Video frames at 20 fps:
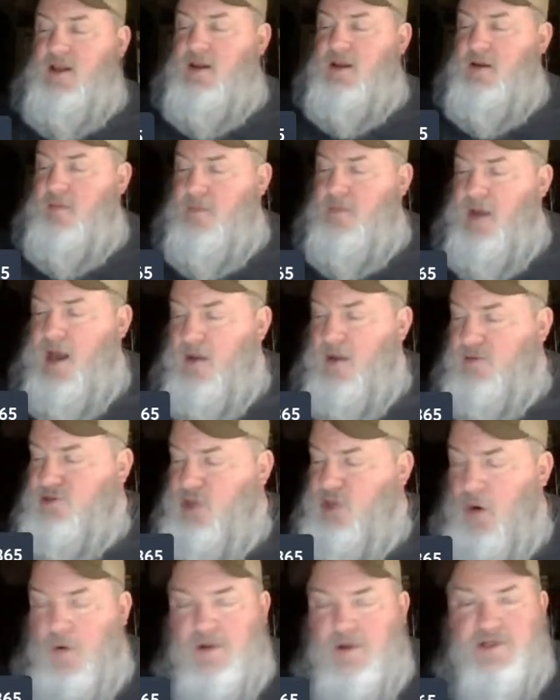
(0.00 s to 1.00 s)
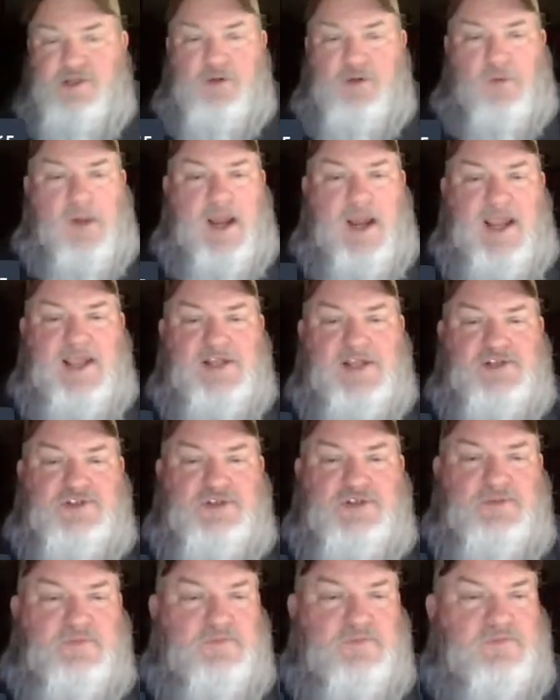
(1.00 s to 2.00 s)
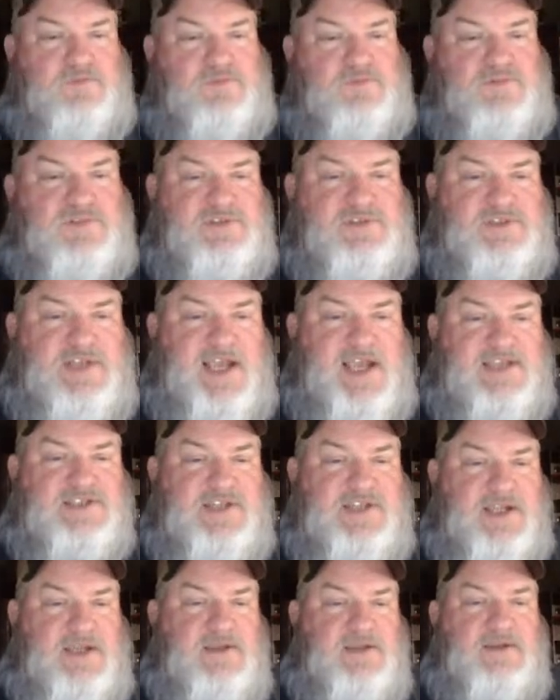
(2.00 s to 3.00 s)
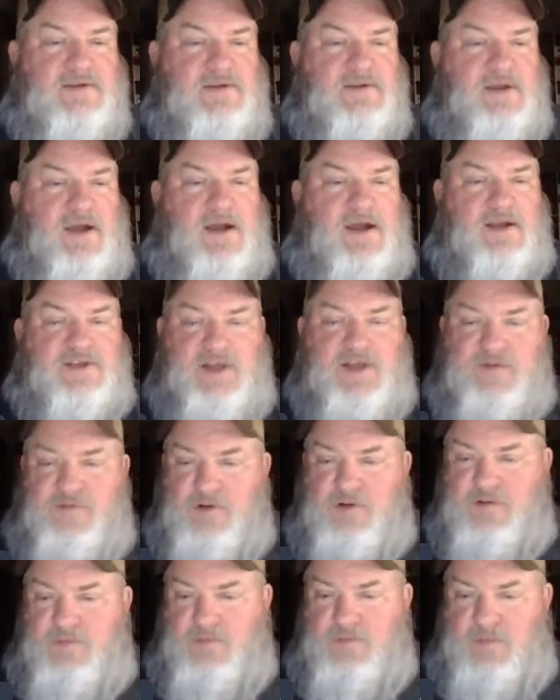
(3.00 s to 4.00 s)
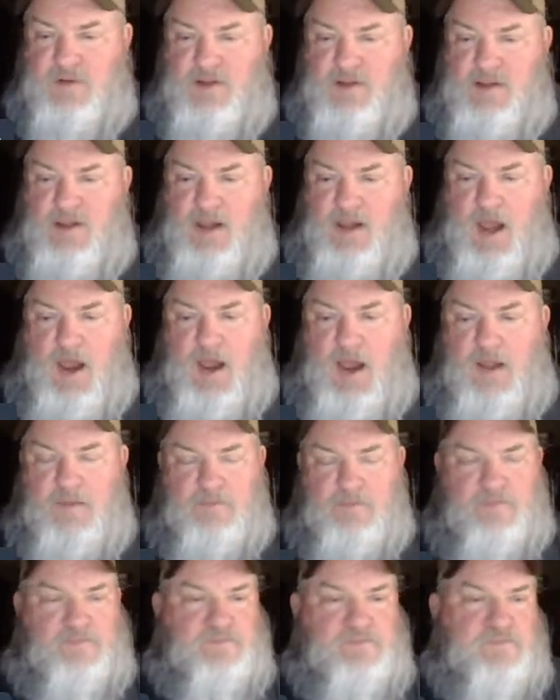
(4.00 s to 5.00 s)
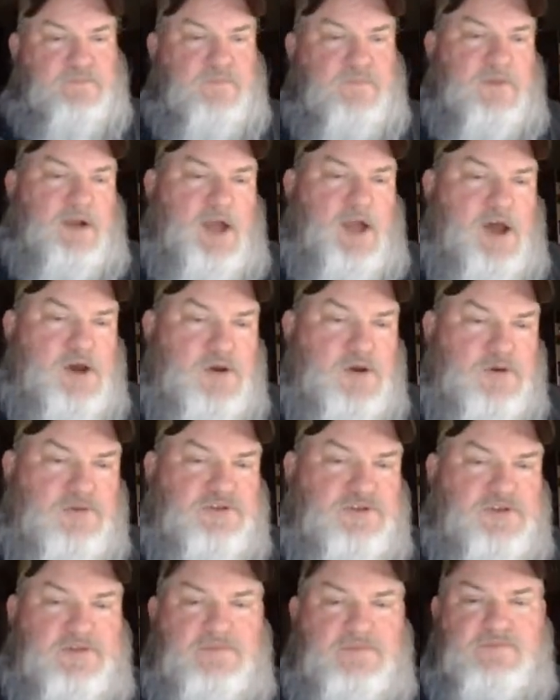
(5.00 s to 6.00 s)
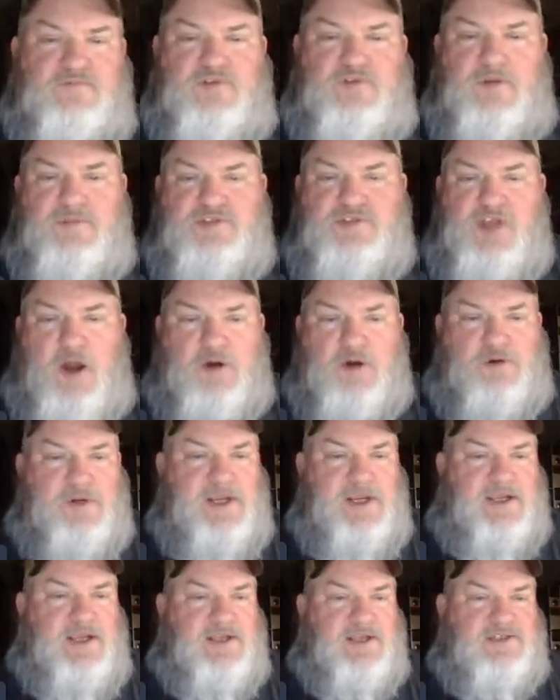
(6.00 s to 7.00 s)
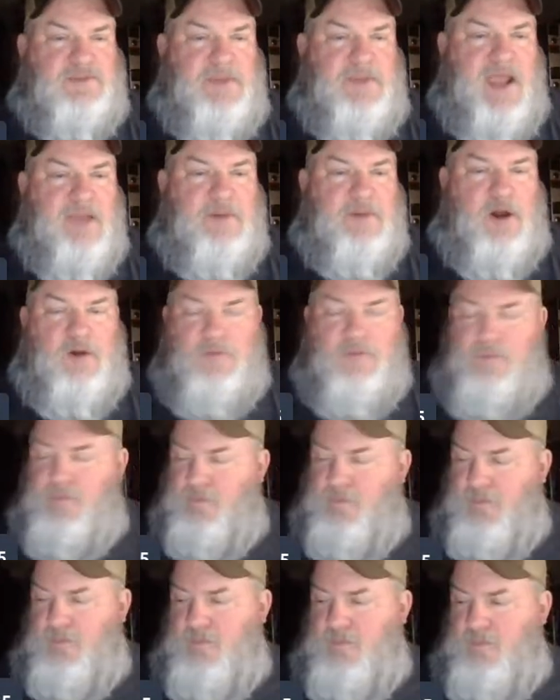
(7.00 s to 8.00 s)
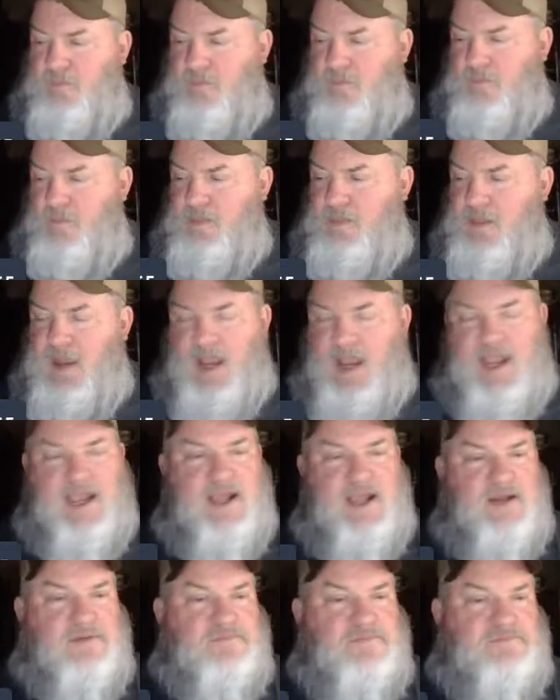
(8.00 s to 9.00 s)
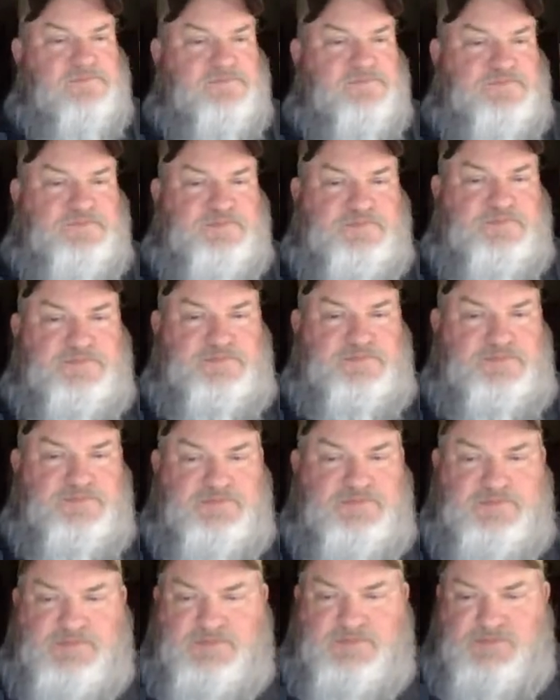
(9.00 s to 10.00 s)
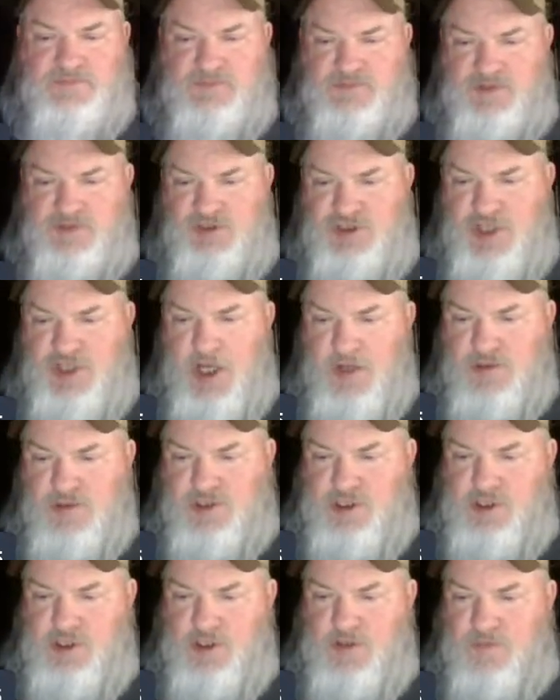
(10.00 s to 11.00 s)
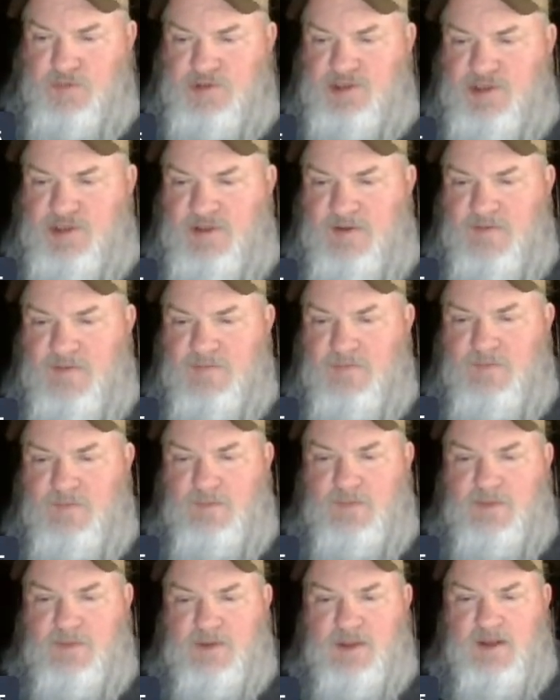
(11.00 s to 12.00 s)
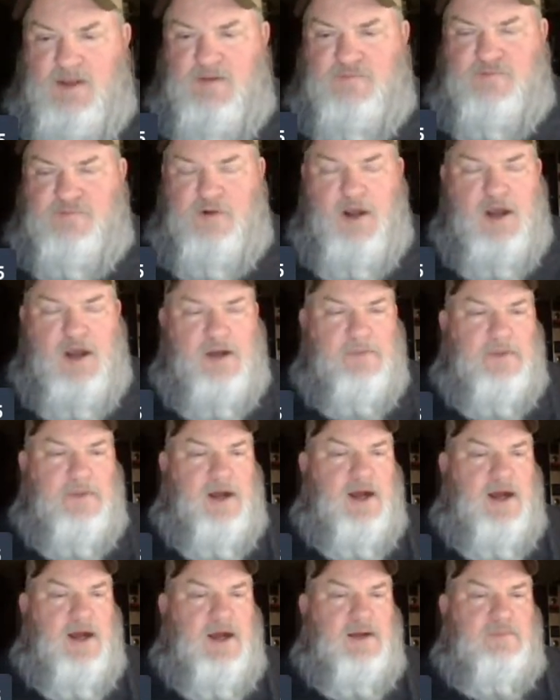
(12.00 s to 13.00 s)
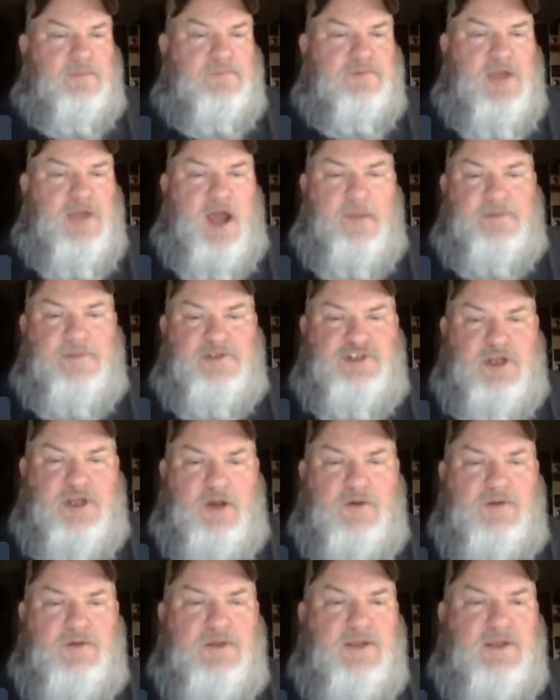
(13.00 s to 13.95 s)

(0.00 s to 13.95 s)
But I was going to the range testing different loads from Salt Creek Custom Ammo and choke tubes from Comp and Choke.